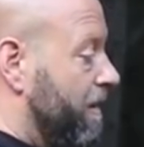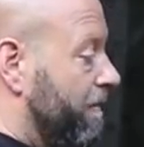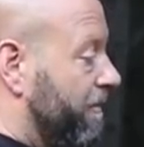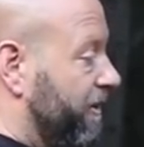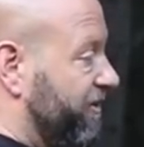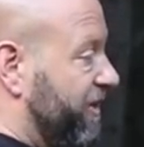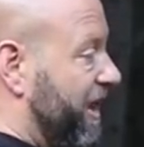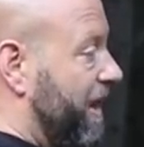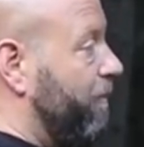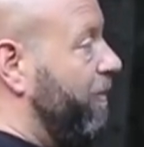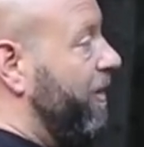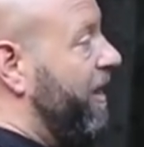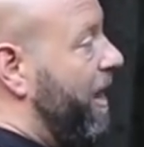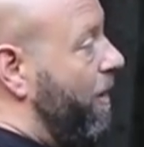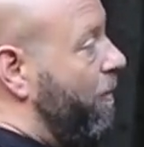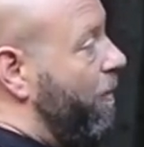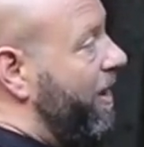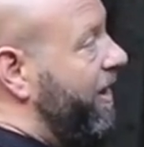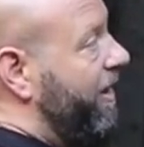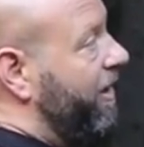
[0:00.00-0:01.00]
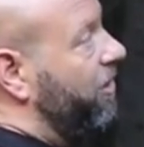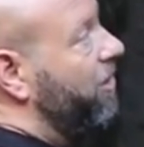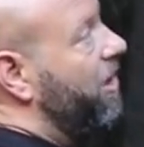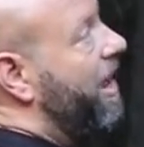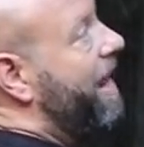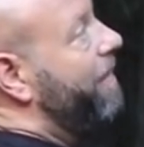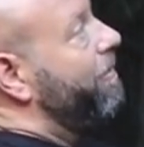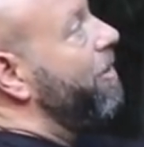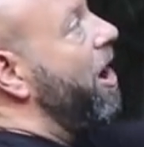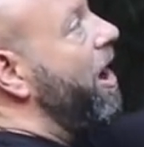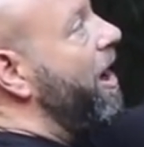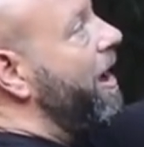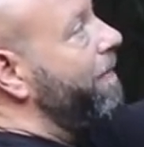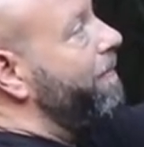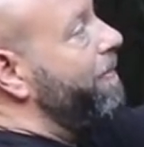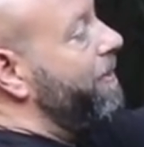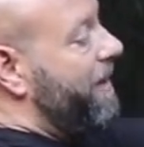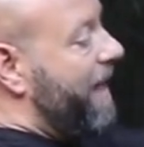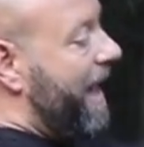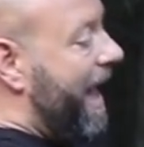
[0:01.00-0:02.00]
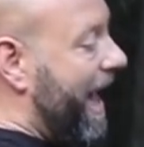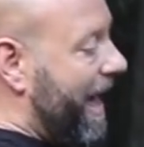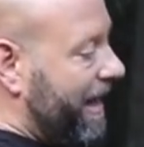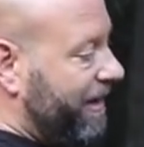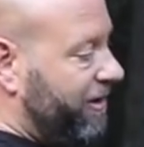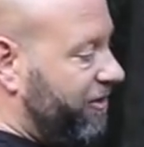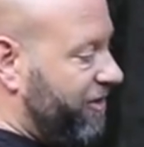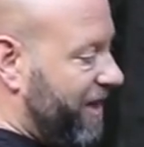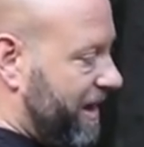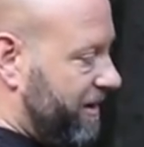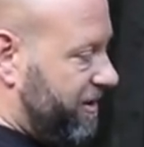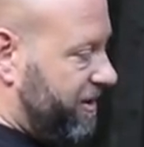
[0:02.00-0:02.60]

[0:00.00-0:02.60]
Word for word: But then when I want to climb up onto that